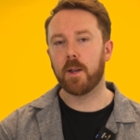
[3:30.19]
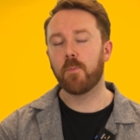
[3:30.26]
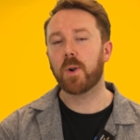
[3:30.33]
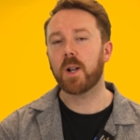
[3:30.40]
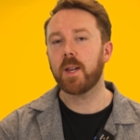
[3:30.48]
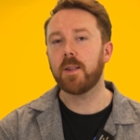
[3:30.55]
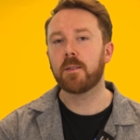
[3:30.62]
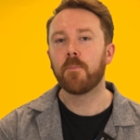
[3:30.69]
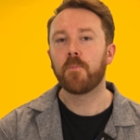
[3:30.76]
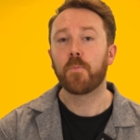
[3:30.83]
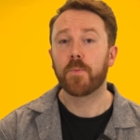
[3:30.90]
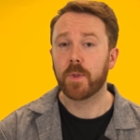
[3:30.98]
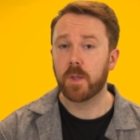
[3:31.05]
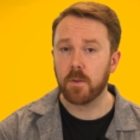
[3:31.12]
And please
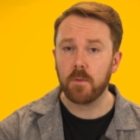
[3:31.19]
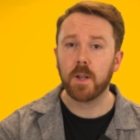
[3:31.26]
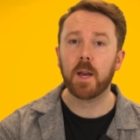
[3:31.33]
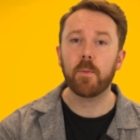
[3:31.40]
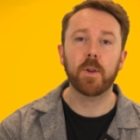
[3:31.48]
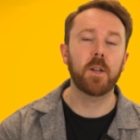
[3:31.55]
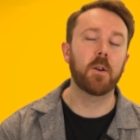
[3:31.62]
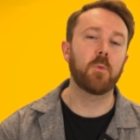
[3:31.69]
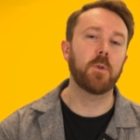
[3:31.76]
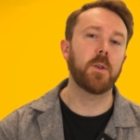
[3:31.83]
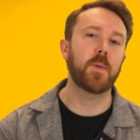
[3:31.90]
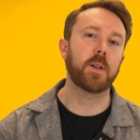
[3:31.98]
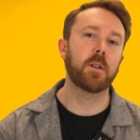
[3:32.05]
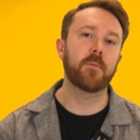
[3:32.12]
do let me know what
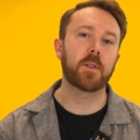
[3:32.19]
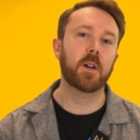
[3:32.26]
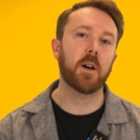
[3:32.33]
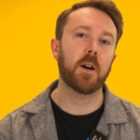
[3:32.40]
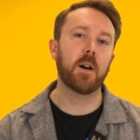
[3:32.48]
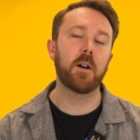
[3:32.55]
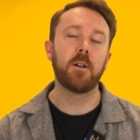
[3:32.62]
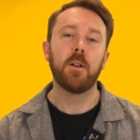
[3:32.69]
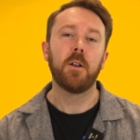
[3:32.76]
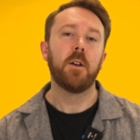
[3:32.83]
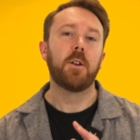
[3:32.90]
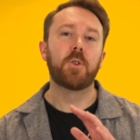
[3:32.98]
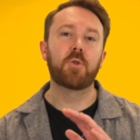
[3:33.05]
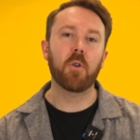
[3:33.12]
you think of the car.
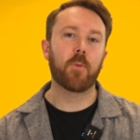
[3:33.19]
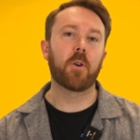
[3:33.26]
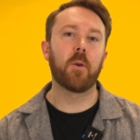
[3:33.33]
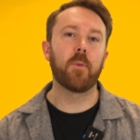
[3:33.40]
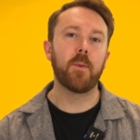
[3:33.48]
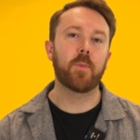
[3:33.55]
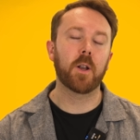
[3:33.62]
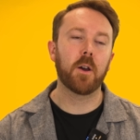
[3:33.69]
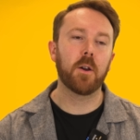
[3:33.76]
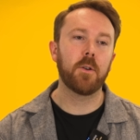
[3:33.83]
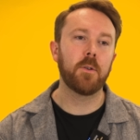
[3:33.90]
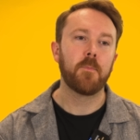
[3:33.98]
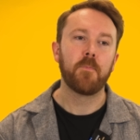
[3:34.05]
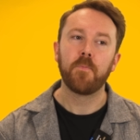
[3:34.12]
Drop a comment
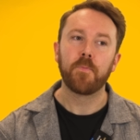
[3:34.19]
below.